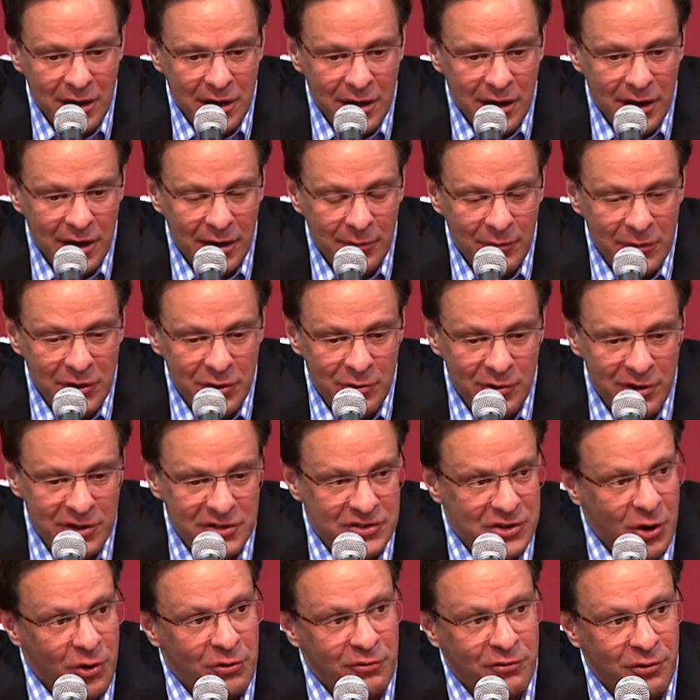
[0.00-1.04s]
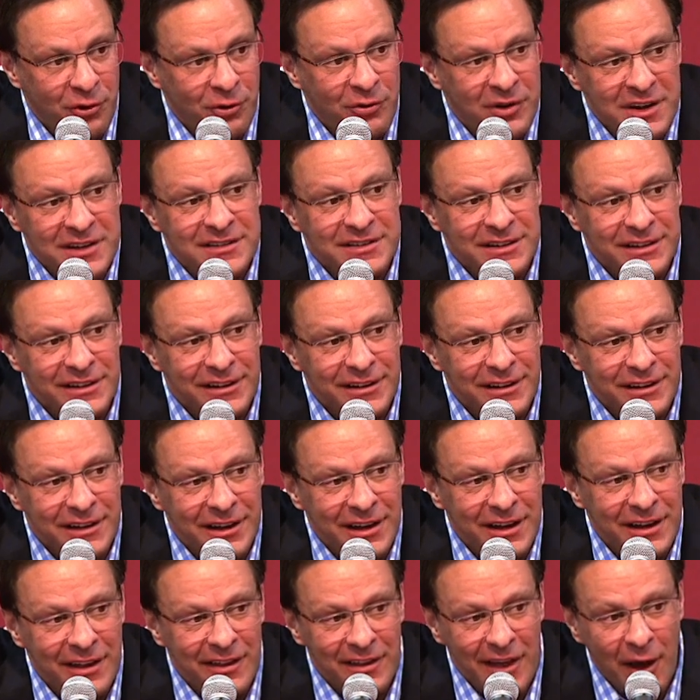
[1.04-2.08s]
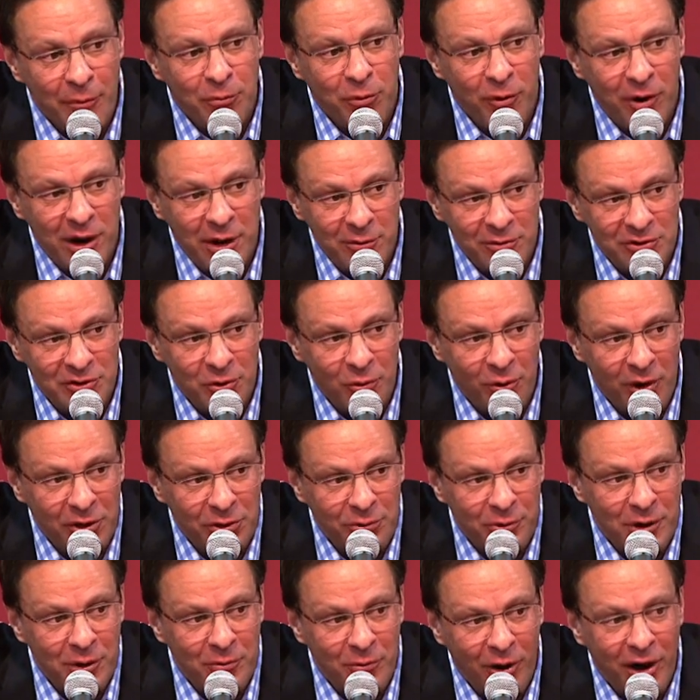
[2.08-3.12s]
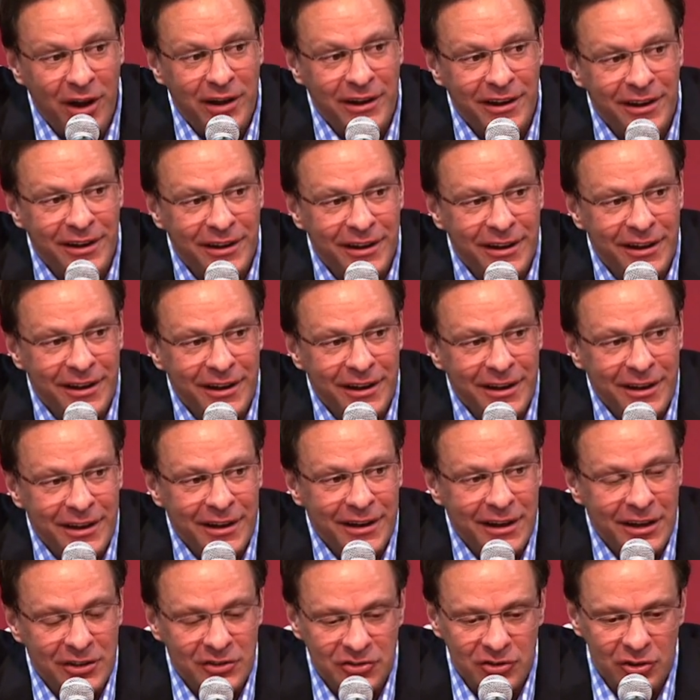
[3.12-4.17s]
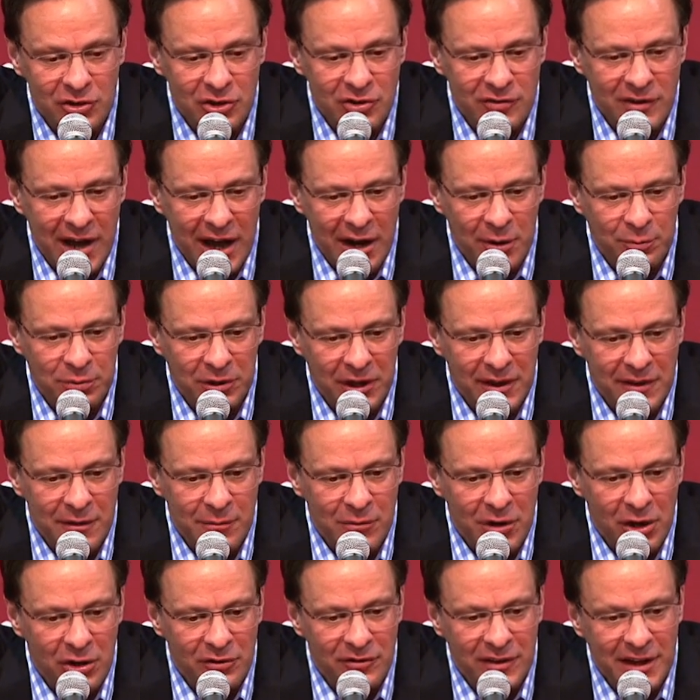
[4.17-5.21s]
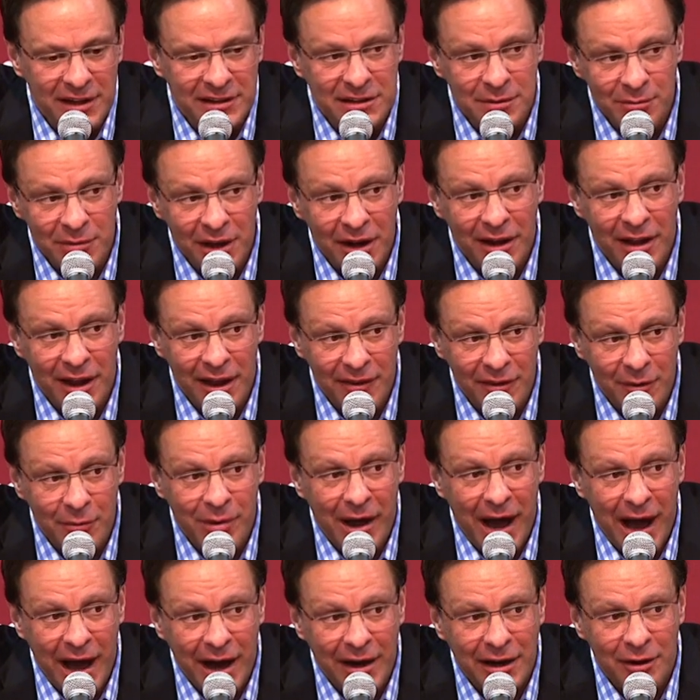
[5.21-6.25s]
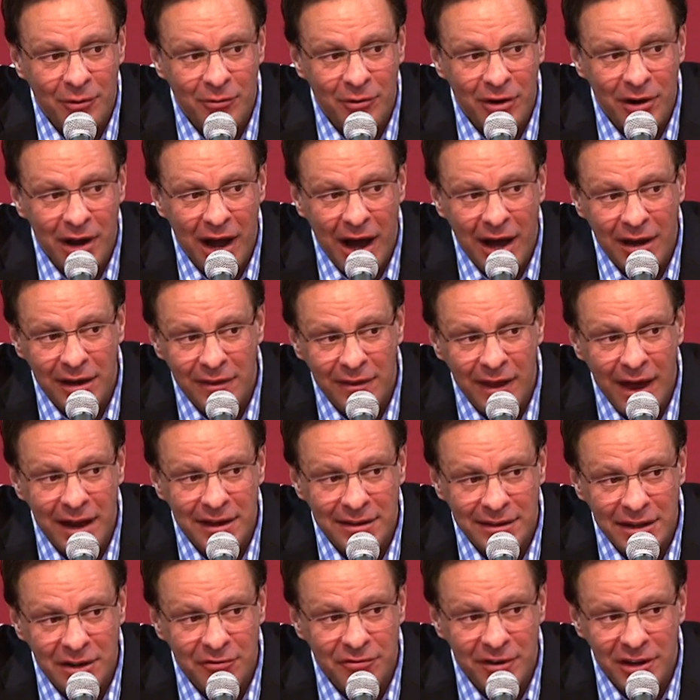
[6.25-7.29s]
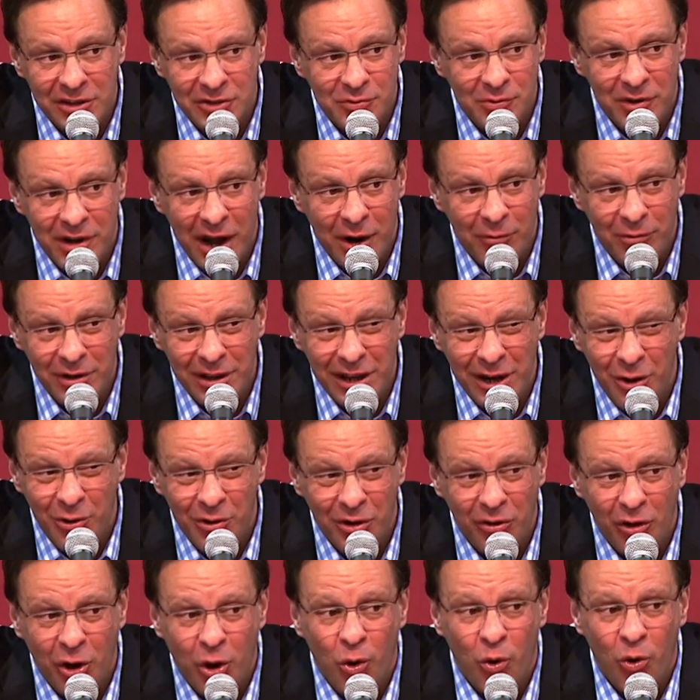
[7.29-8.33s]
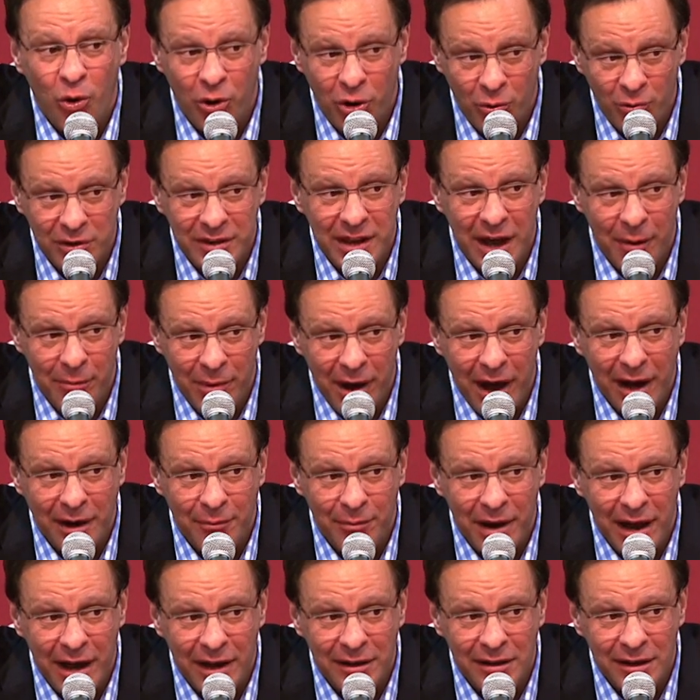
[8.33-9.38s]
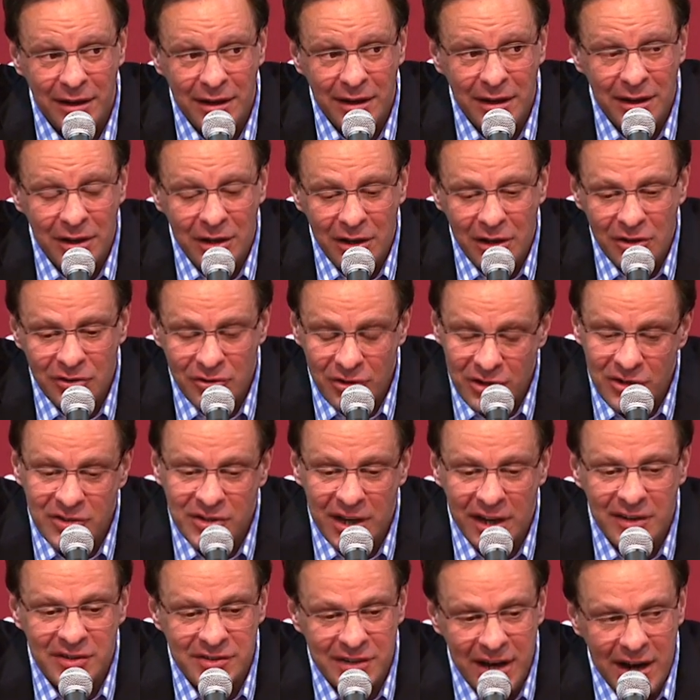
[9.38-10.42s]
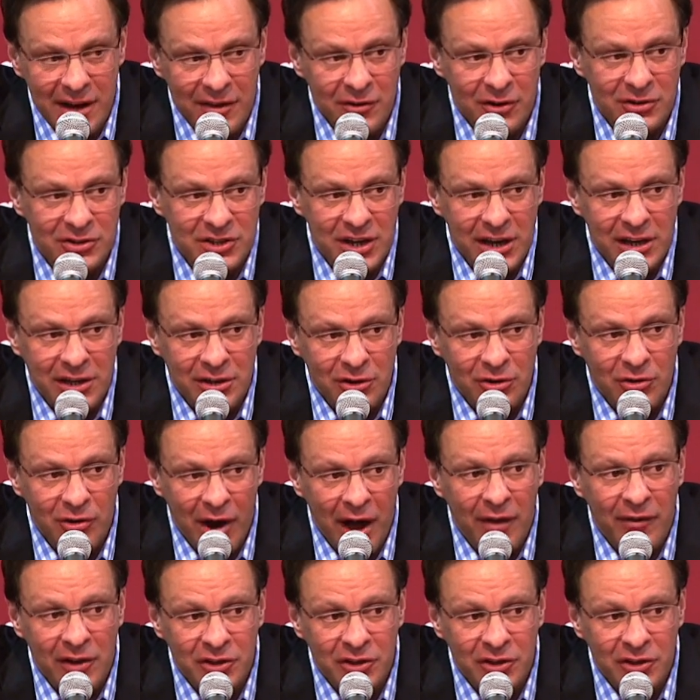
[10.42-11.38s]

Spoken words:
I mean, you're in a zone for a reason. And at that point, it was a 1-3-1. And so you've got to play the middle. You've got the middle and the back. And we're not in that defense. We're not really going to the corner with that back man. So you just got to stand there and take your ground.